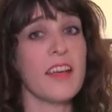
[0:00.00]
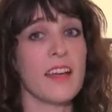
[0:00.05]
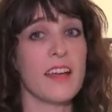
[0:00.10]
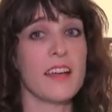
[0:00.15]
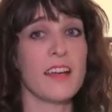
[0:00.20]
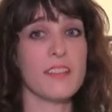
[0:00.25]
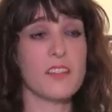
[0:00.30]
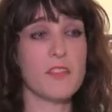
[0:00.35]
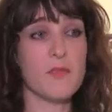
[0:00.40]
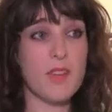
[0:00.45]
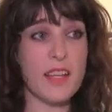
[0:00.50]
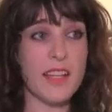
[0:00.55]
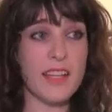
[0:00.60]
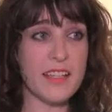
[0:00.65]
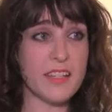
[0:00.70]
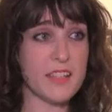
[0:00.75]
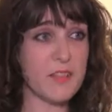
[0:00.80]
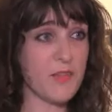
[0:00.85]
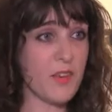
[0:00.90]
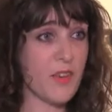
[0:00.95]
And it's a
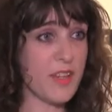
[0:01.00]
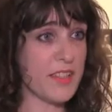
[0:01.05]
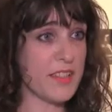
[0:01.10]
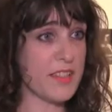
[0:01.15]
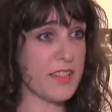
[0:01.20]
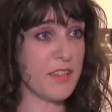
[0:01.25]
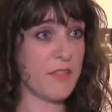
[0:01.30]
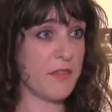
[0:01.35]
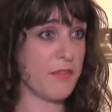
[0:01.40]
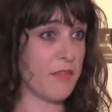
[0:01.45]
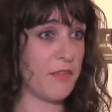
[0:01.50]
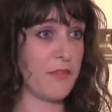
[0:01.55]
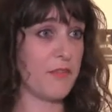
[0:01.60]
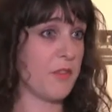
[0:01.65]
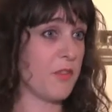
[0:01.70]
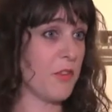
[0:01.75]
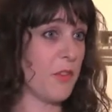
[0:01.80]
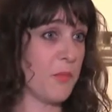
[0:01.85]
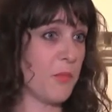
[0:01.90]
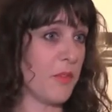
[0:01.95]
really divisive
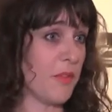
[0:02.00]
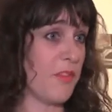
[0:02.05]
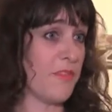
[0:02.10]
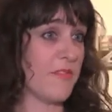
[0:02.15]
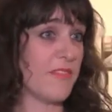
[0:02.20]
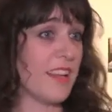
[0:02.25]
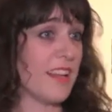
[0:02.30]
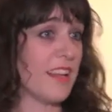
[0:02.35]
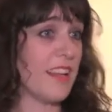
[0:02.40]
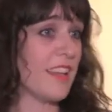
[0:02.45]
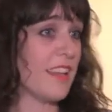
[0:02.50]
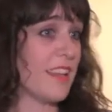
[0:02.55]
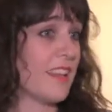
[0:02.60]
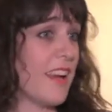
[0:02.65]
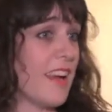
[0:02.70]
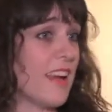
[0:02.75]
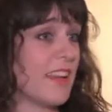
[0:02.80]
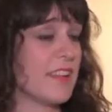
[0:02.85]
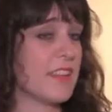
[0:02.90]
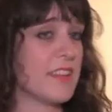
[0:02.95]
phenomenon,
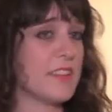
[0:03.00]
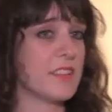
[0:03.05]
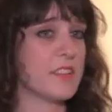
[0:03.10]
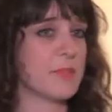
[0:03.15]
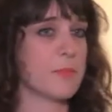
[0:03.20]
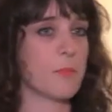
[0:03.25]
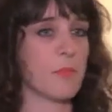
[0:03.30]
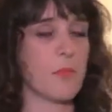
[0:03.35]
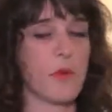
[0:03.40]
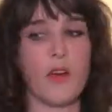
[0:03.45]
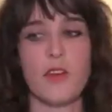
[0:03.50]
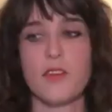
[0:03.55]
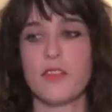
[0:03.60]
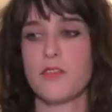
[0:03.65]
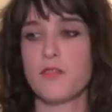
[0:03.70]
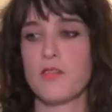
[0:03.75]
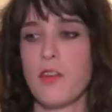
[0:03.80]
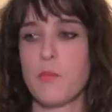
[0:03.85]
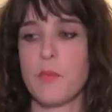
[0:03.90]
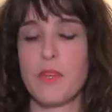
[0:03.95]
really. And it's
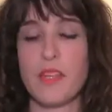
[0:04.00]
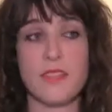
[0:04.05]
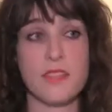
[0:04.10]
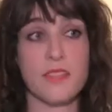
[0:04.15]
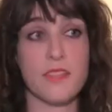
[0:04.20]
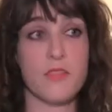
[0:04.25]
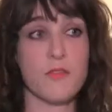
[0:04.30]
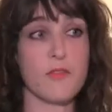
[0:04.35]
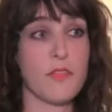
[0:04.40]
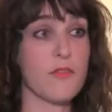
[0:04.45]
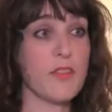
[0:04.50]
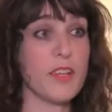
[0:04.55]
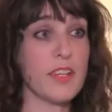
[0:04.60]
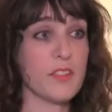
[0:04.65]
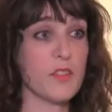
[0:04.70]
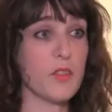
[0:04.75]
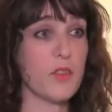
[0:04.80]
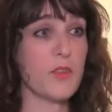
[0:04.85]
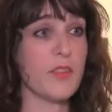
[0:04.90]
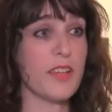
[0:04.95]
kind of reminiscent of the
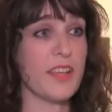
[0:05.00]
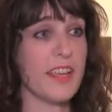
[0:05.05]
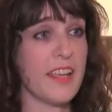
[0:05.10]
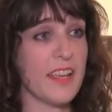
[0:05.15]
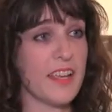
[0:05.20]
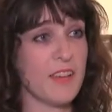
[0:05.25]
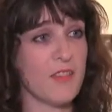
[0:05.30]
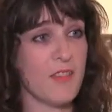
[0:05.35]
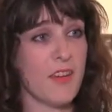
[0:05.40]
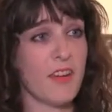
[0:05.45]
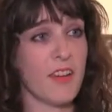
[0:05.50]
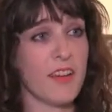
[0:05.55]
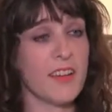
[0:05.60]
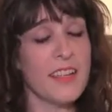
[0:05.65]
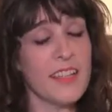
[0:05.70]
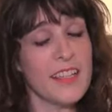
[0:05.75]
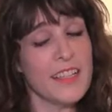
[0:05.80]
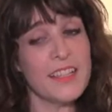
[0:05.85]
Victorian era.